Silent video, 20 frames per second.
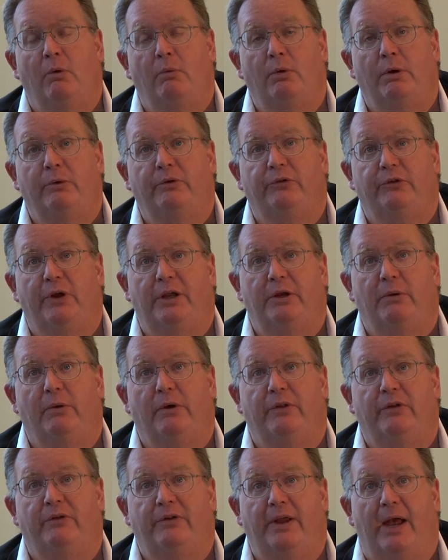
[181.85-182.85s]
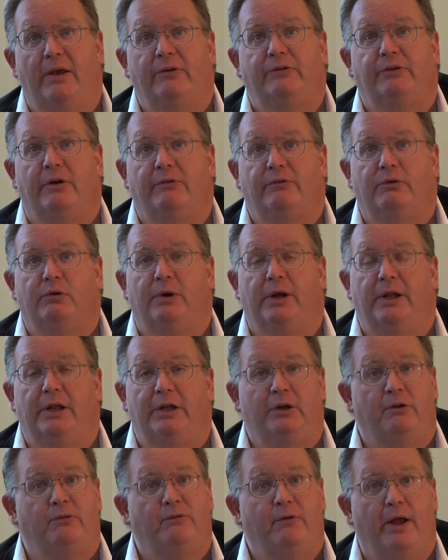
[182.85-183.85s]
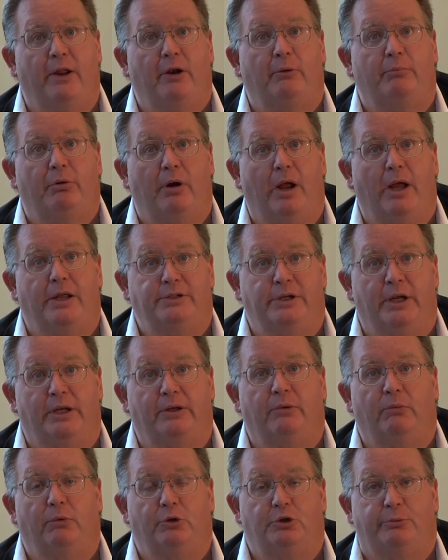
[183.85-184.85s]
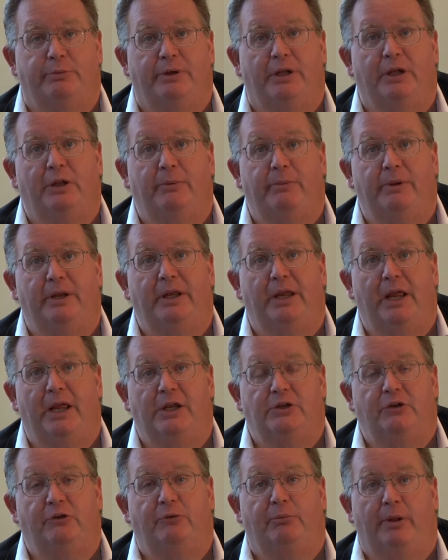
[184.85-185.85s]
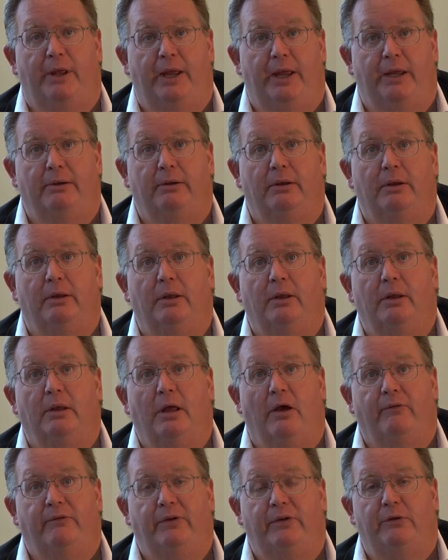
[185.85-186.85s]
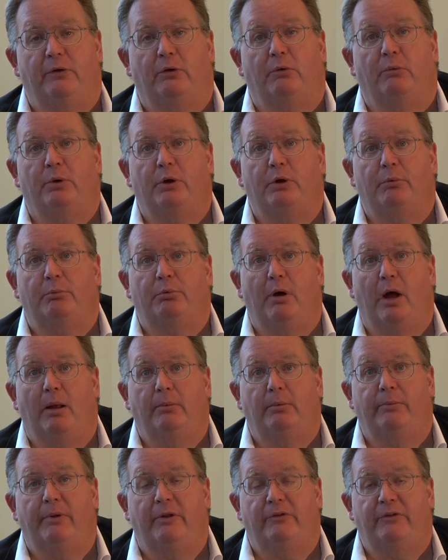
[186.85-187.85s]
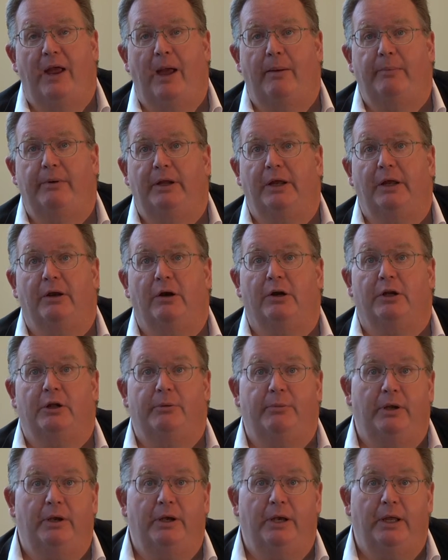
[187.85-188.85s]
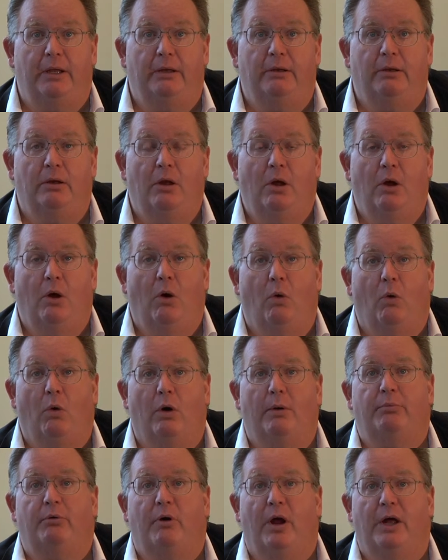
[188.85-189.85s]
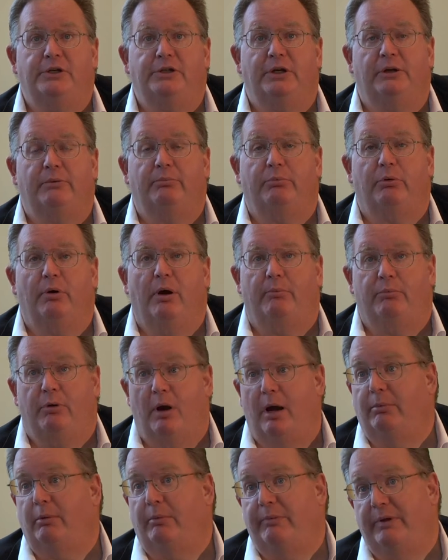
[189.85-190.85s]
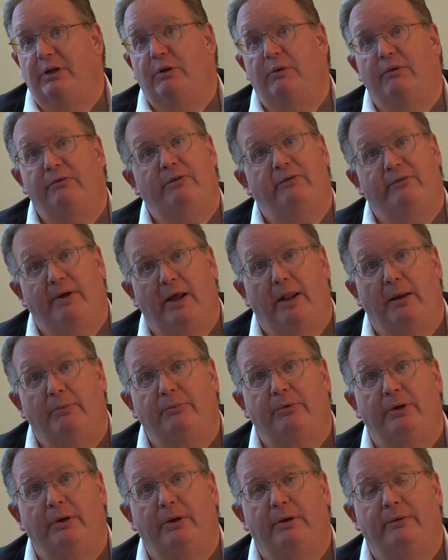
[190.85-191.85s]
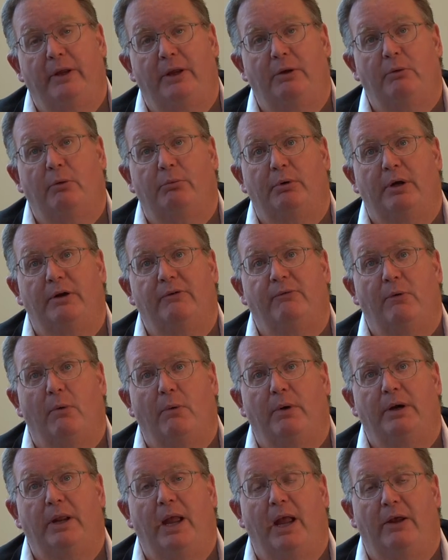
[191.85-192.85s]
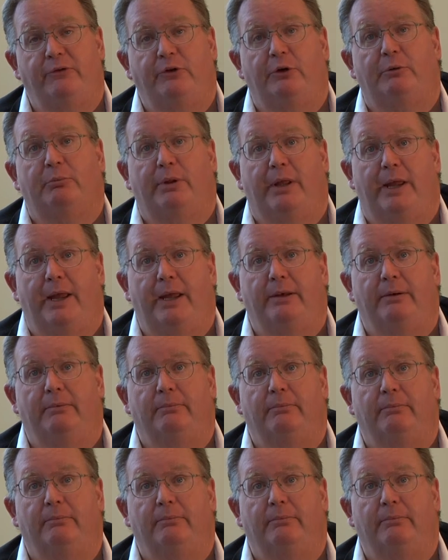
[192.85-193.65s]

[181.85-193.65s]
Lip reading: we will set you on the task of creating your final project, which will be a communications plan of either a real problem that's happening in our community or a problem that you have developed that you will bring forward as your plan.